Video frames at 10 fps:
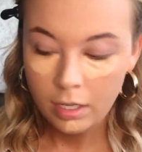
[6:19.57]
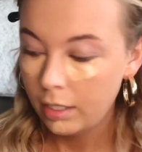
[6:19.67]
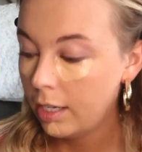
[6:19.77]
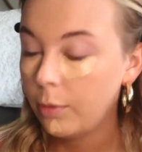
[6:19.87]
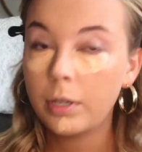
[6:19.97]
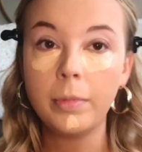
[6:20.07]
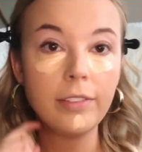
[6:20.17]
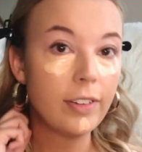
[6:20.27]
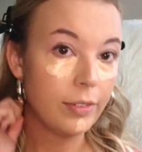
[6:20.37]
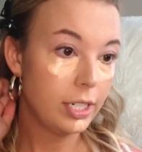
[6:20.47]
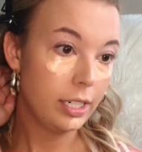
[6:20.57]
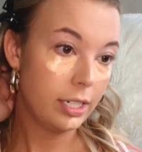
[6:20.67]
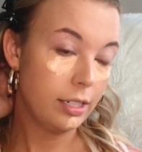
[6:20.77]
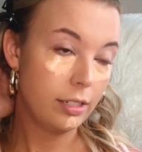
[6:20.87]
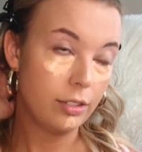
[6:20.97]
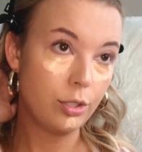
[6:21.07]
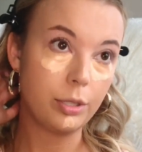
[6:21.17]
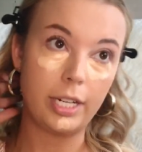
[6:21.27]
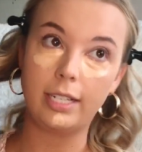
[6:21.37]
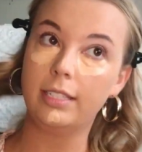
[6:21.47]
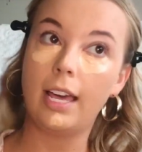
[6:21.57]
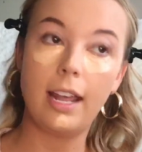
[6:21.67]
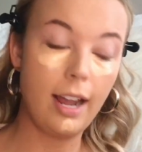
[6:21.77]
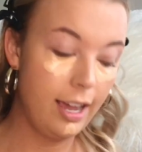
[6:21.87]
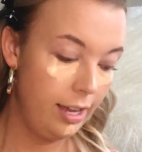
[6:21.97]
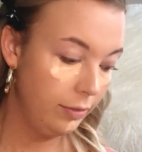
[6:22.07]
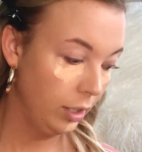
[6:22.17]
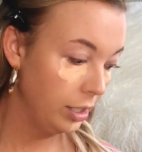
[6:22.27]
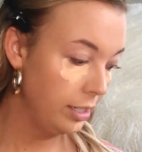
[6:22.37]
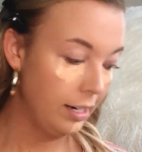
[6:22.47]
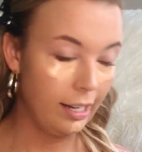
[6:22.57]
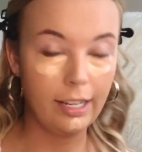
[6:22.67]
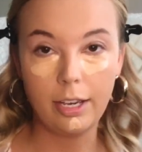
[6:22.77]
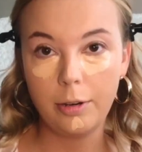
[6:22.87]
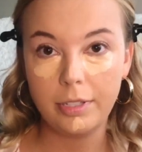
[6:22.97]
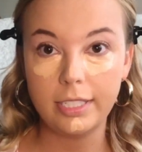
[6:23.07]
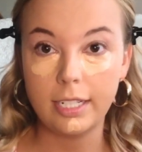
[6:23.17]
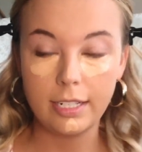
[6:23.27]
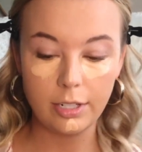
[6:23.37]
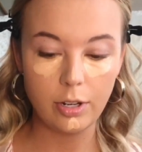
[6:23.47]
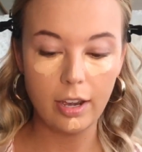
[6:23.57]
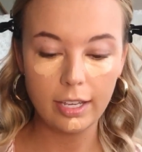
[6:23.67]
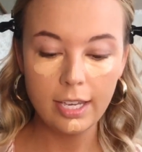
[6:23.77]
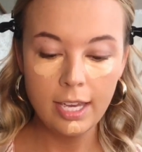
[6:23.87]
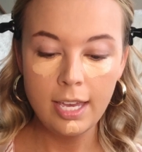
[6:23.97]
Now, one of my favorite tricks that I have learned, and I owe this to TikTok,